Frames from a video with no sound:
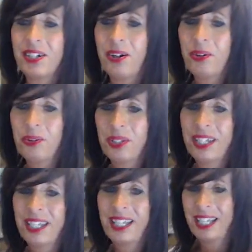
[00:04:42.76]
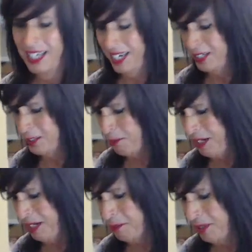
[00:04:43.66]
cold as
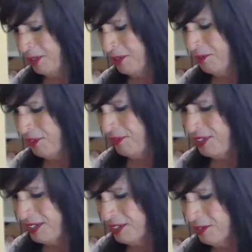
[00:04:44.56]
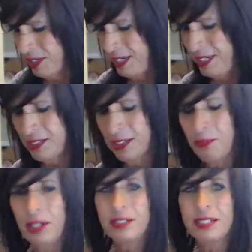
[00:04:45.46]
being below 50 degrees. So
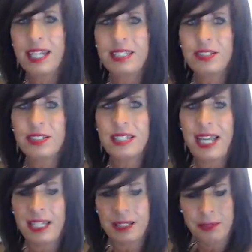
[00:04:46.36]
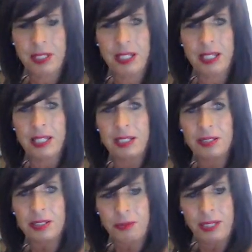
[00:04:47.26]
once again, just take them,
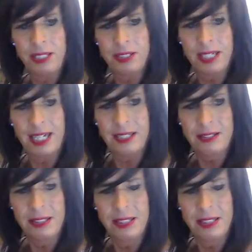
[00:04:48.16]
squeeze it out,